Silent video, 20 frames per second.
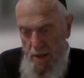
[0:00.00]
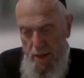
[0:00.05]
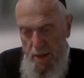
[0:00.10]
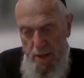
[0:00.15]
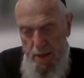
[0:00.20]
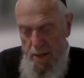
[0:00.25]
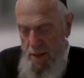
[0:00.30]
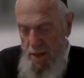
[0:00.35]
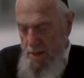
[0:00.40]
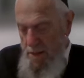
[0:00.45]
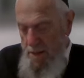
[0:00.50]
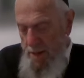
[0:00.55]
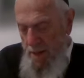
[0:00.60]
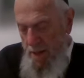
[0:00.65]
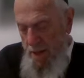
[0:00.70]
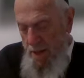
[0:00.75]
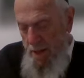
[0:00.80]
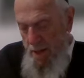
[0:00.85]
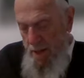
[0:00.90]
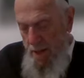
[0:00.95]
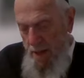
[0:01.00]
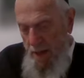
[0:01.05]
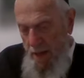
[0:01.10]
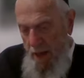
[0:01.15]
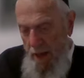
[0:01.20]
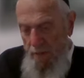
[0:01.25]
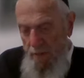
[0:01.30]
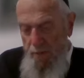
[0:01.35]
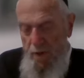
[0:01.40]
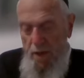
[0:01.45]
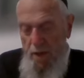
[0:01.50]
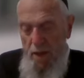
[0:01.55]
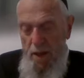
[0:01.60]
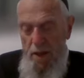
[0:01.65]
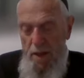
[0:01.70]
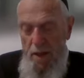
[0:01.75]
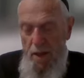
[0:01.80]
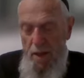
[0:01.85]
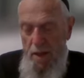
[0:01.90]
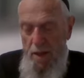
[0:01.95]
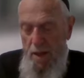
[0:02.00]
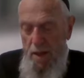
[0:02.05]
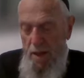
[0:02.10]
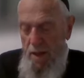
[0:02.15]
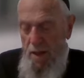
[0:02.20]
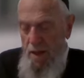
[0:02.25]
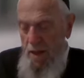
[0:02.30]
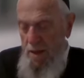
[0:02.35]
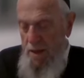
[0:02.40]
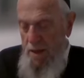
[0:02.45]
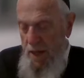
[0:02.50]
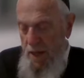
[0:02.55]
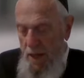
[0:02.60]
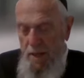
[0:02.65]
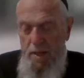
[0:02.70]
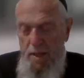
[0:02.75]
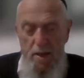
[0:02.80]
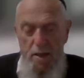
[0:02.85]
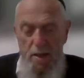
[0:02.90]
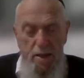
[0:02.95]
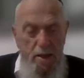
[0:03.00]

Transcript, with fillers: he gave a, a hint